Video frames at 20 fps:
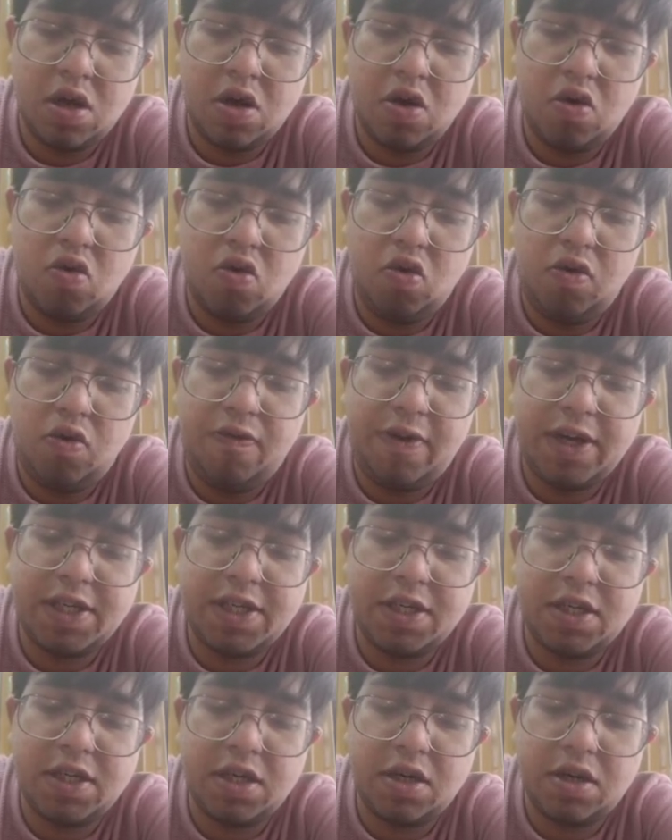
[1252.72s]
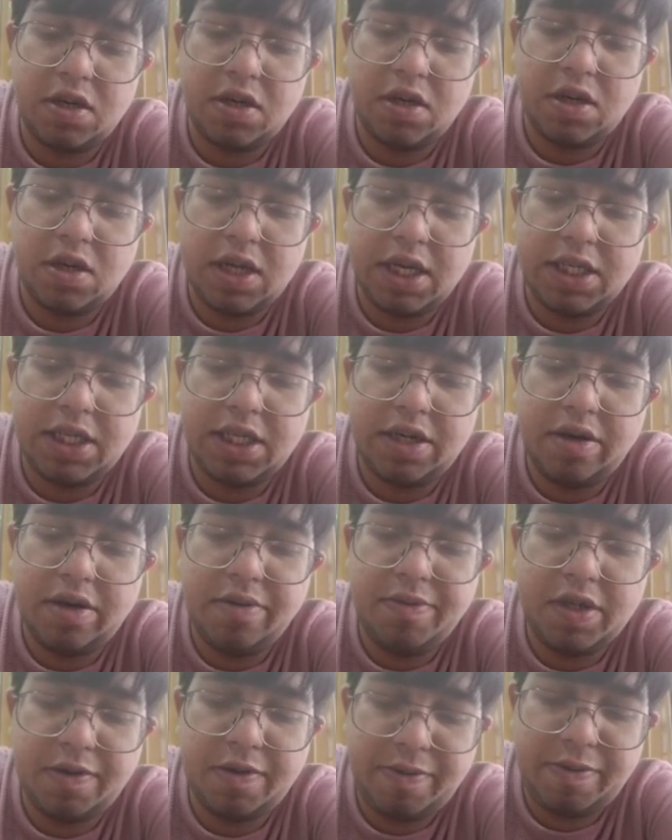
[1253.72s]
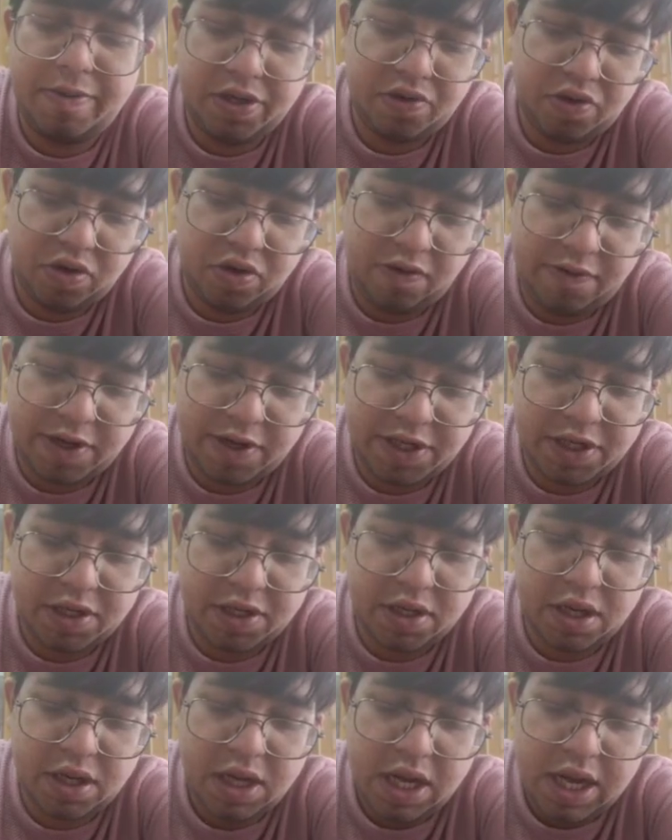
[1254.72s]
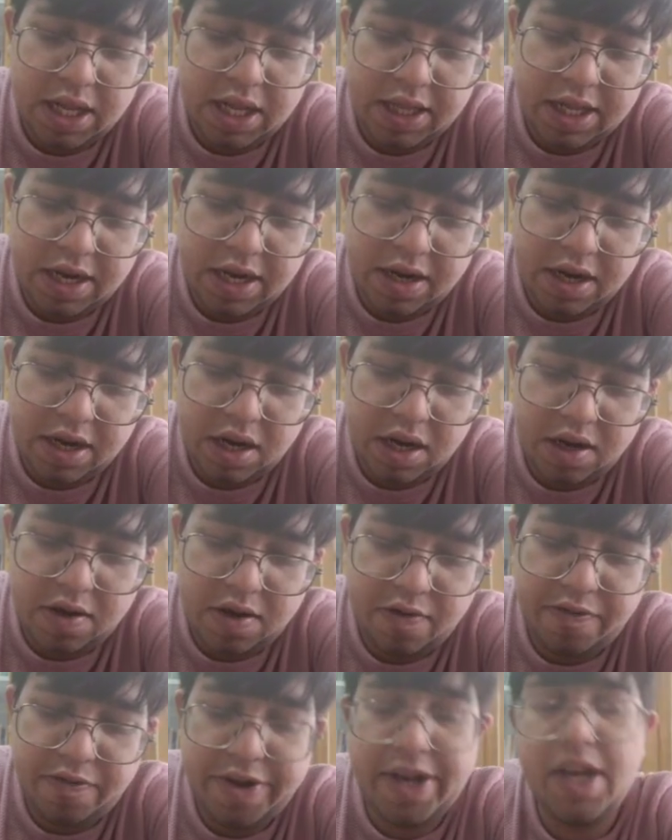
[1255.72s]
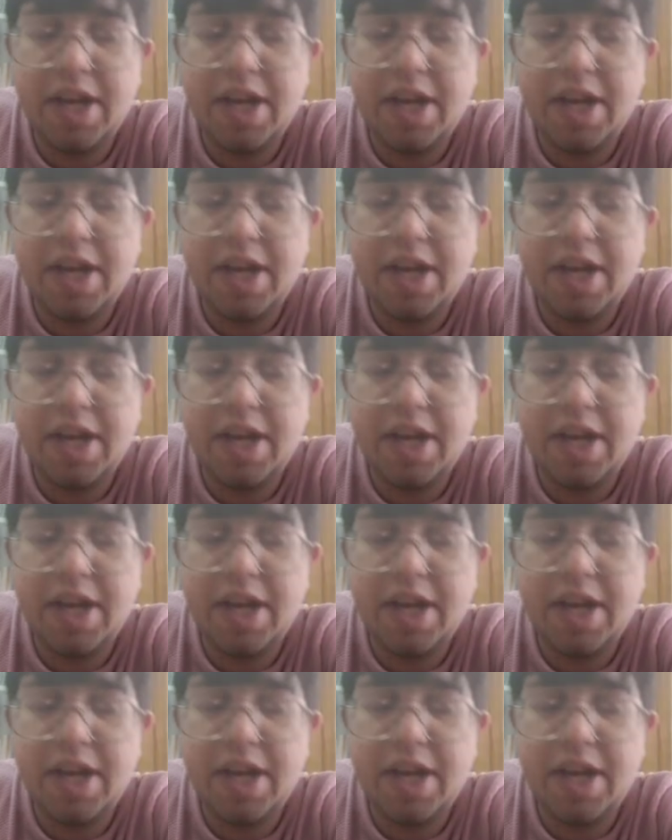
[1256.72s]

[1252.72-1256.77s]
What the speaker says: cool faster. Extremes of age cool faster. Then we'll